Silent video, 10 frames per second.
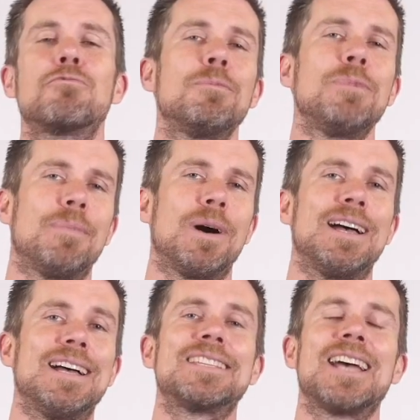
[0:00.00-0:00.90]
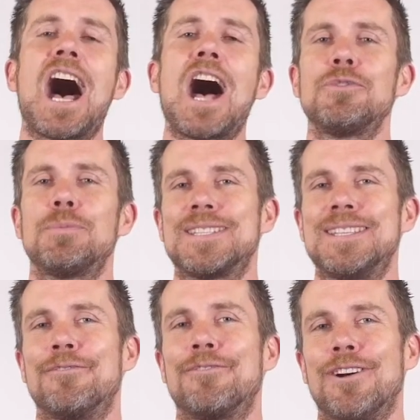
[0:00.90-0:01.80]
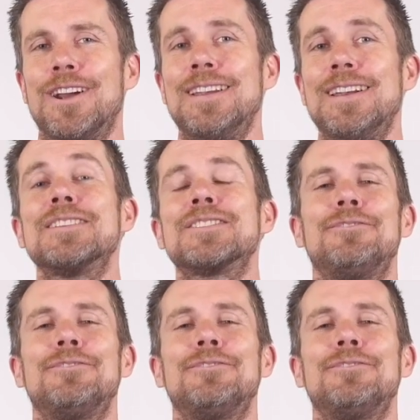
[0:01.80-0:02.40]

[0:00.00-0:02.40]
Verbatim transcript: Remember, it's one hundred percent free,